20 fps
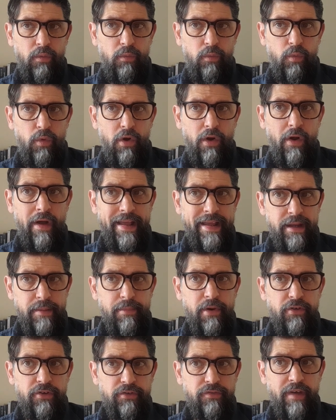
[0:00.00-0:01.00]
what our inner
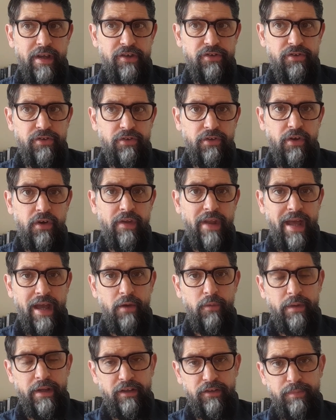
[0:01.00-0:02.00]
motivations are and
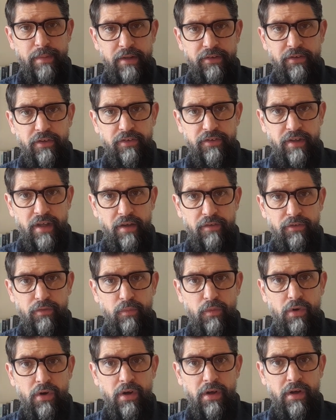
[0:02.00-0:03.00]
how we express ourselves
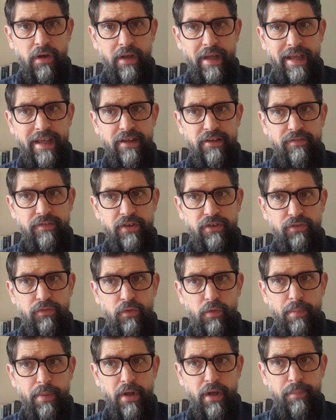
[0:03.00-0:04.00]
and what our
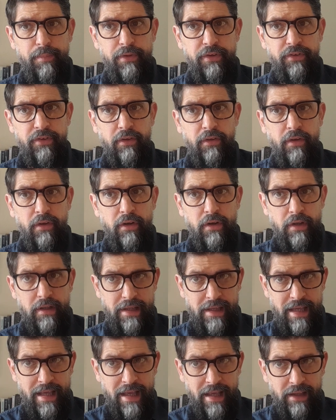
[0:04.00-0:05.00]
individual purpose
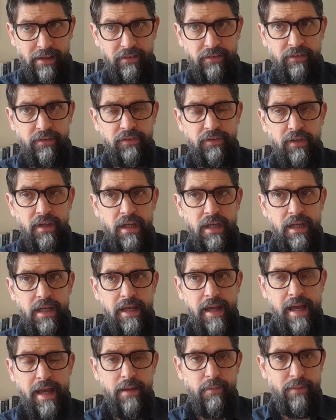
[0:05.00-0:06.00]
is,
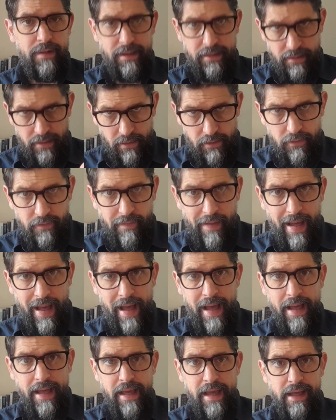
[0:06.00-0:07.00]
and we know
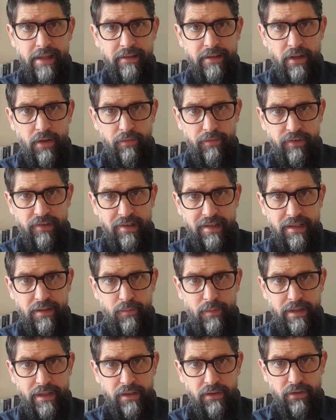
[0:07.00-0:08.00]
that, then obviously
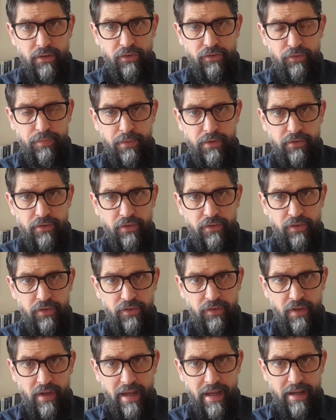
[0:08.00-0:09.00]
we can contribute to
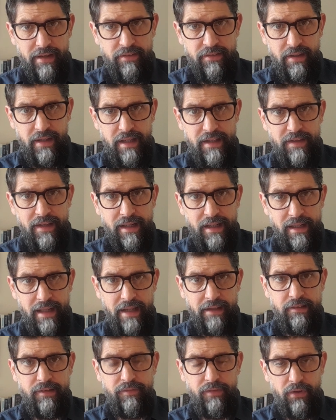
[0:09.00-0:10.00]
society and the
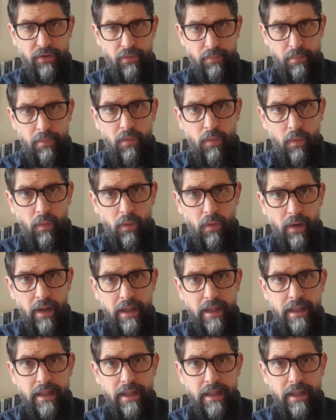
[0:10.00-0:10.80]
collective a lot more.